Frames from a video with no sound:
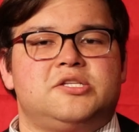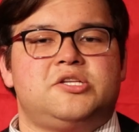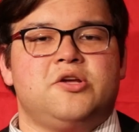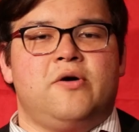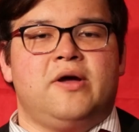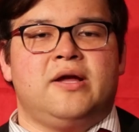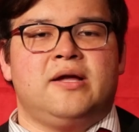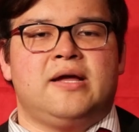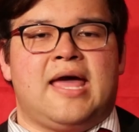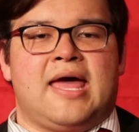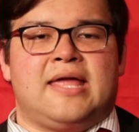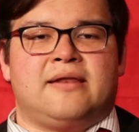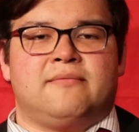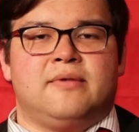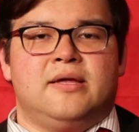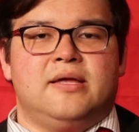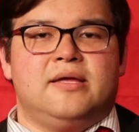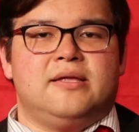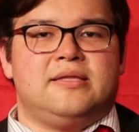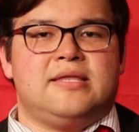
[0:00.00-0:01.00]
So
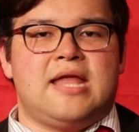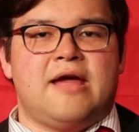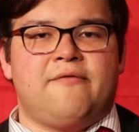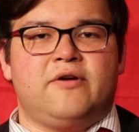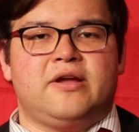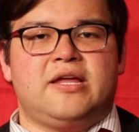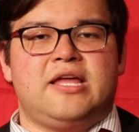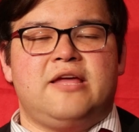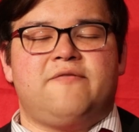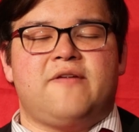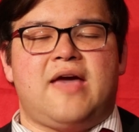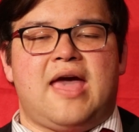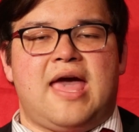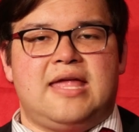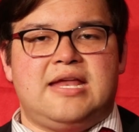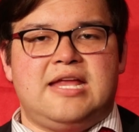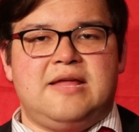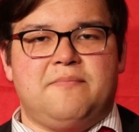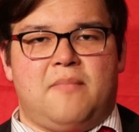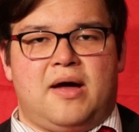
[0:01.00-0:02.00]
again, never give
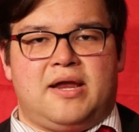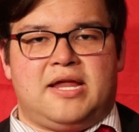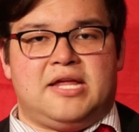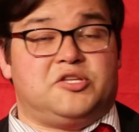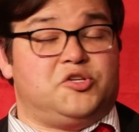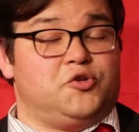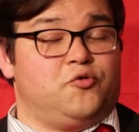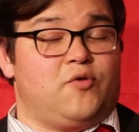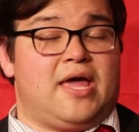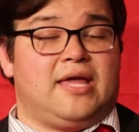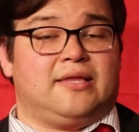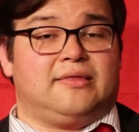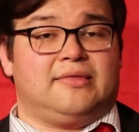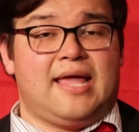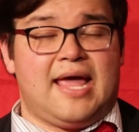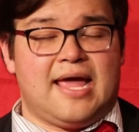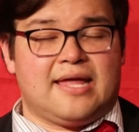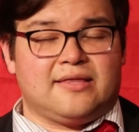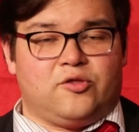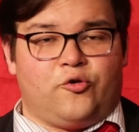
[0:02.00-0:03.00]
any money to a
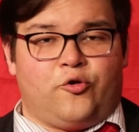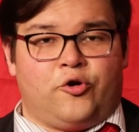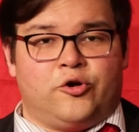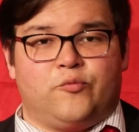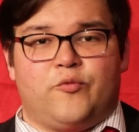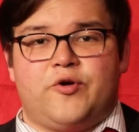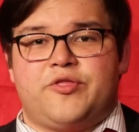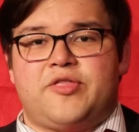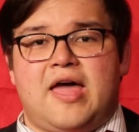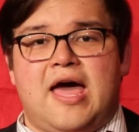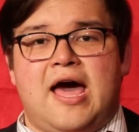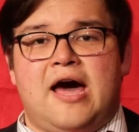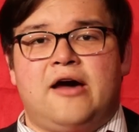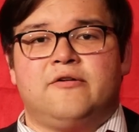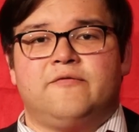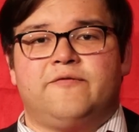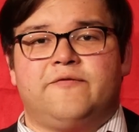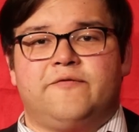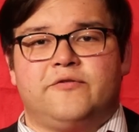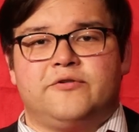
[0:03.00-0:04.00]
landlord
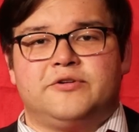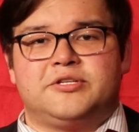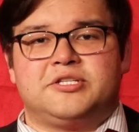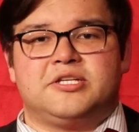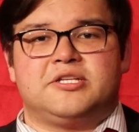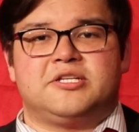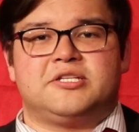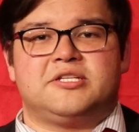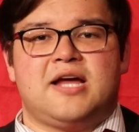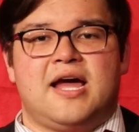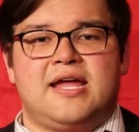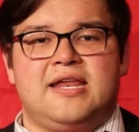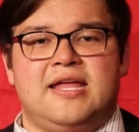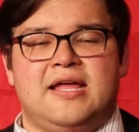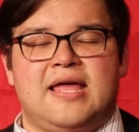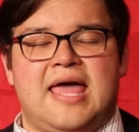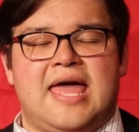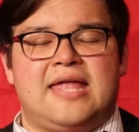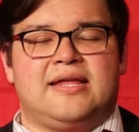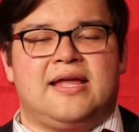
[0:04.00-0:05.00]
without first
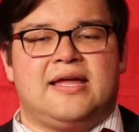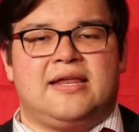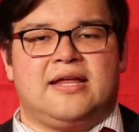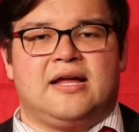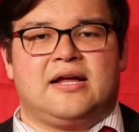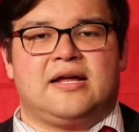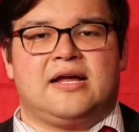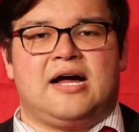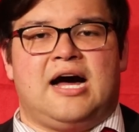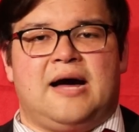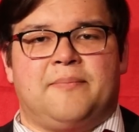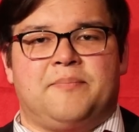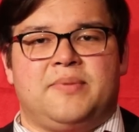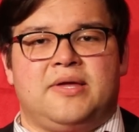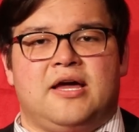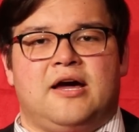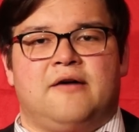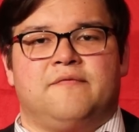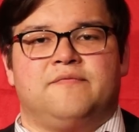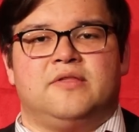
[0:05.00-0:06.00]
signing and getting a
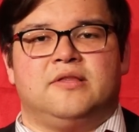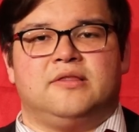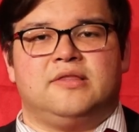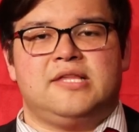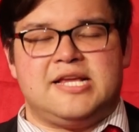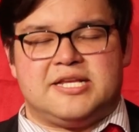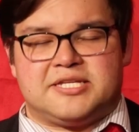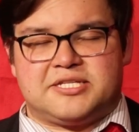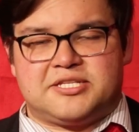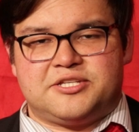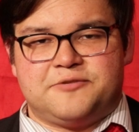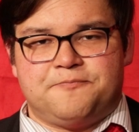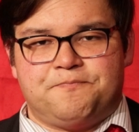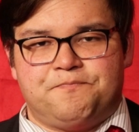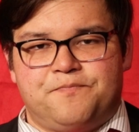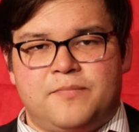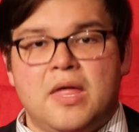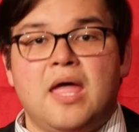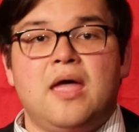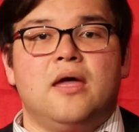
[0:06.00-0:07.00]
copy of the lease.
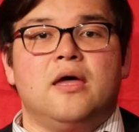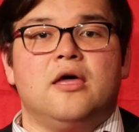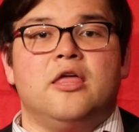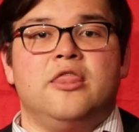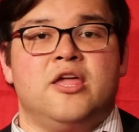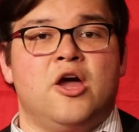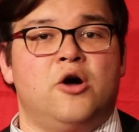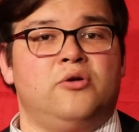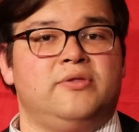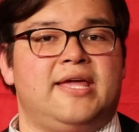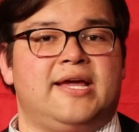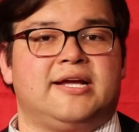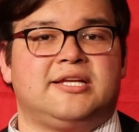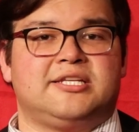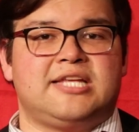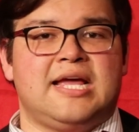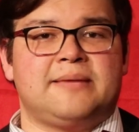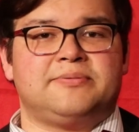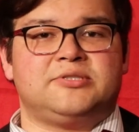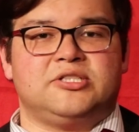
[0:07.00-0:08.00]
The only
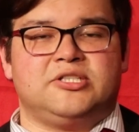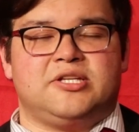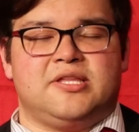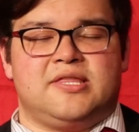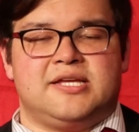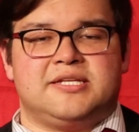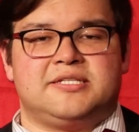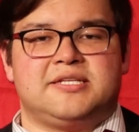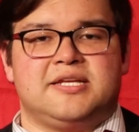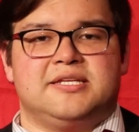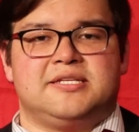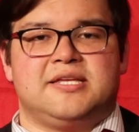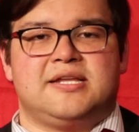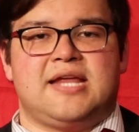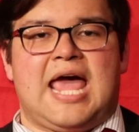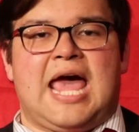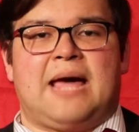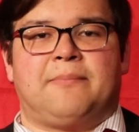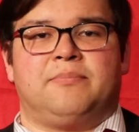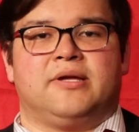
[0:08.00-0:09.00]
exception to this is an
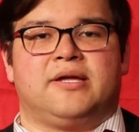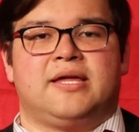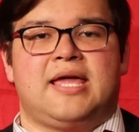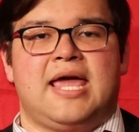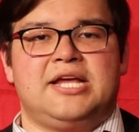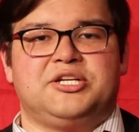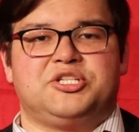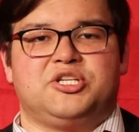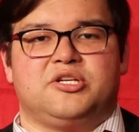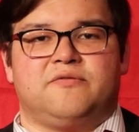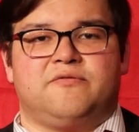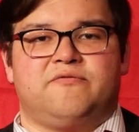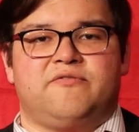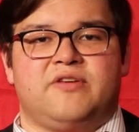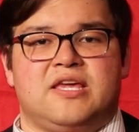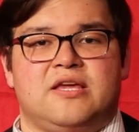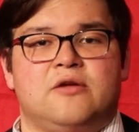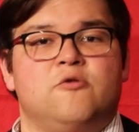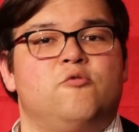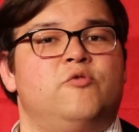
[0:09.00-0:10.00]
application
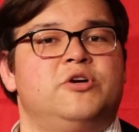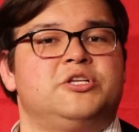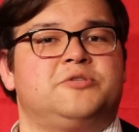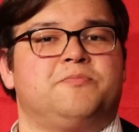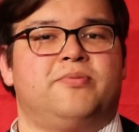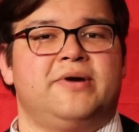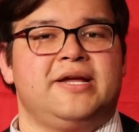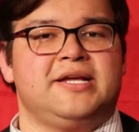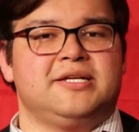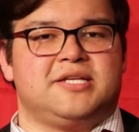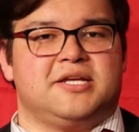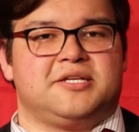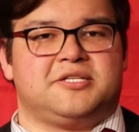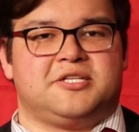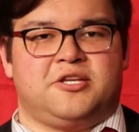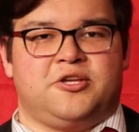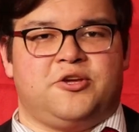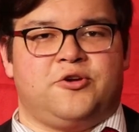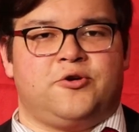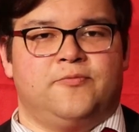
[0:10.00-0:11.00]
fee, which brings us
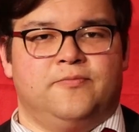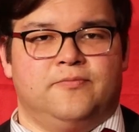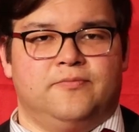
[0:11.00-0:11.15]
to